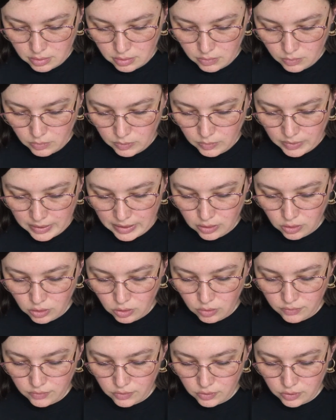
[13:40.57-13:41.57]
we went
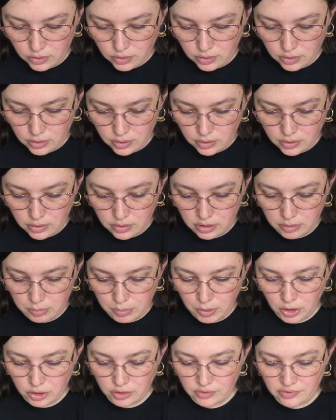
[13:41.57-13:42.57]
over the
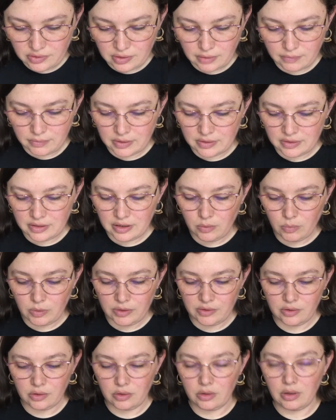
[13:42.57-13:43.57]
parts of the tin
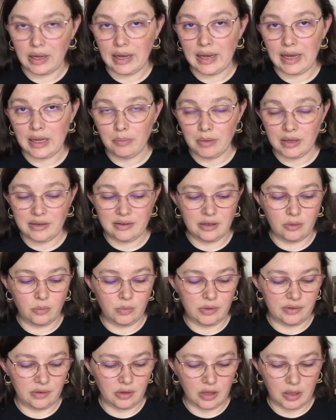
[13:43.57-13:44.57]
whistle. I had my tin
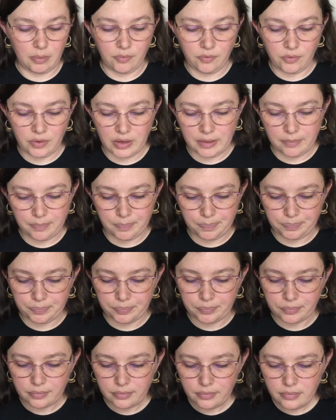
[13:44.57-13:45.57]
whistle up front.
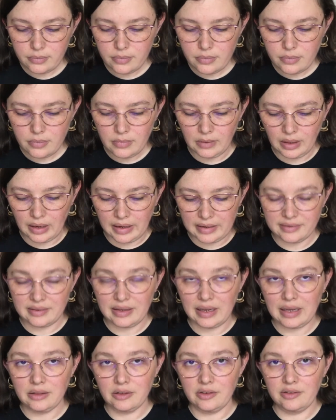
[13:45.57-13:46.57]
I
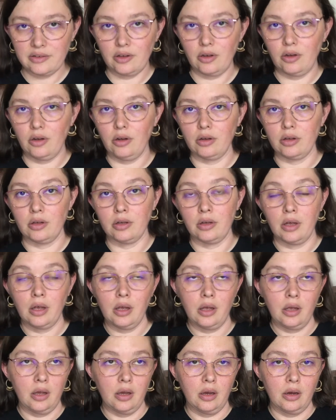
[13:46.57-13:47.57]
sang the song
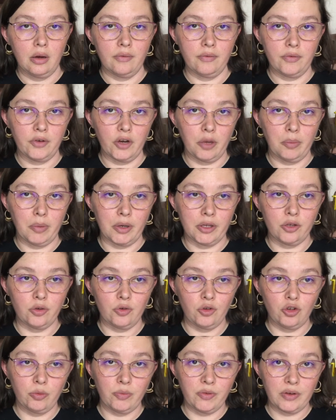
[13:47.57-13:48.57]
from a
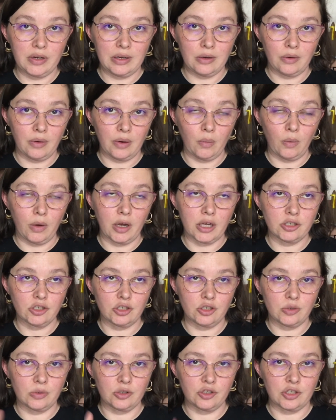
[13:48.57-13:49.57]
YouTube video I
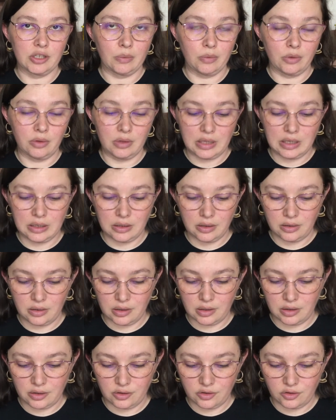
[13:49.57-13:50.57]
watched, which I will link
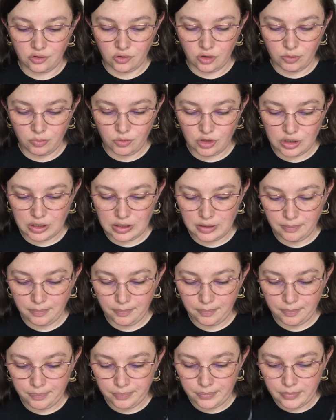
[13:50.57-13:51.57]
in the description.
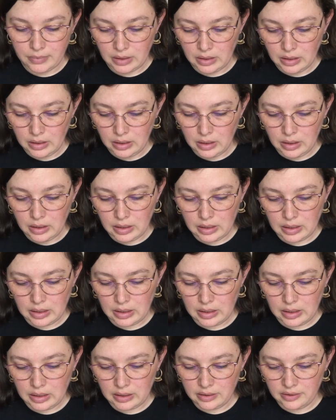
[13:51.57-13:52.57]

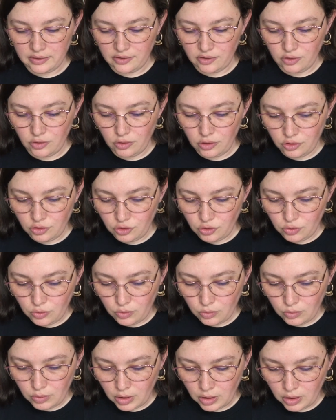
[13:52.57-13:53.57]
And it's to the
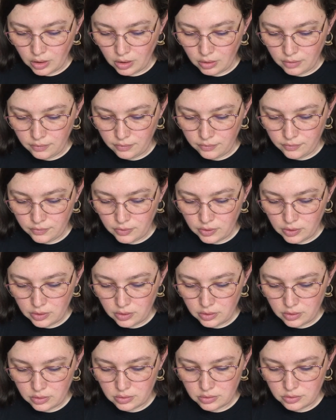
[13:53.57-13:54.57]
tune of
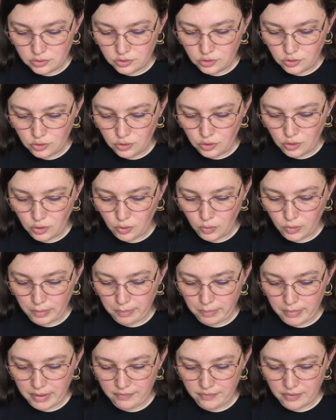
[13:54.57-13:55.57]
Do You Know the
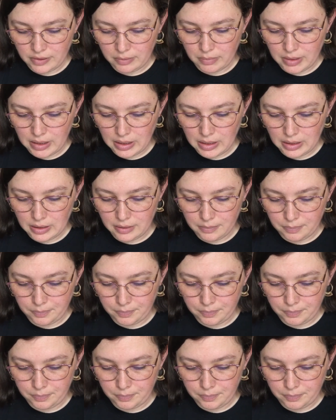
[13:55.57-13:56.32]
Muffin Man?